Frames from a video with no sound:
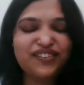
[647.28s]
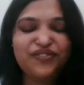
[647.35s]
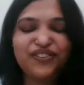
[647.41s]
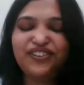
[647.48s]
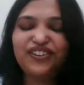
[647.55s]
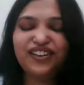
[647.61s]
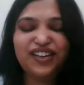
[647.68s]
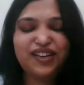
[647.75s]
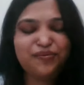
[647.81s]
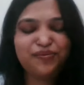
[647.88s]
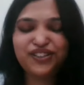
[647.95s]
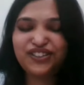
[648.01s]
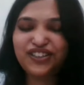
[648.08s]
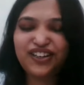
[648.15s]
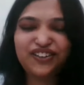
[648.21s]
We really
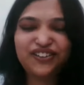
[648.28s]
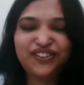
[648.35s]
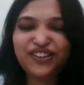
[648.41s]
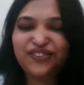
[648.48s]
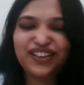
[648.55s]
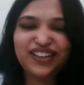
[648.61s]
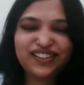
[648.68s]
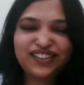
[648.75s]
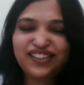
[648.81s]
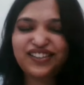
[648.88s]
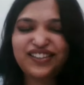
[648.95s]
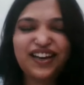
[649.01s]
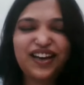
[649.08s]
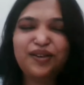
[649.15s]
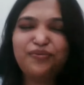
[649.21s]
appreciate you giving us
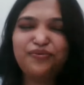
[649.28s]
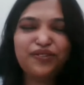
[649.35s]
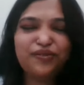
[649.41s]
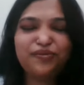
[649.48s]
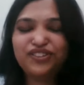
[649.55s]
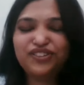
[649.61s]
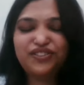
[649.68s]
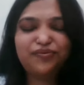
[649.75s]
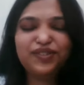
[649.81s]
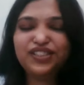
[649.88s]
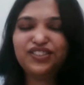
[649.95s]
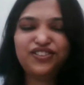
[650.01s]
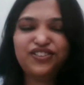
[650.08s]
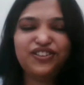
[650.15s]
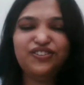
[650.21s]
this time from your busy
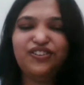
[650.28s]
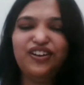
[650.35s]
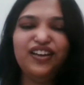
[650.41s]
schedule.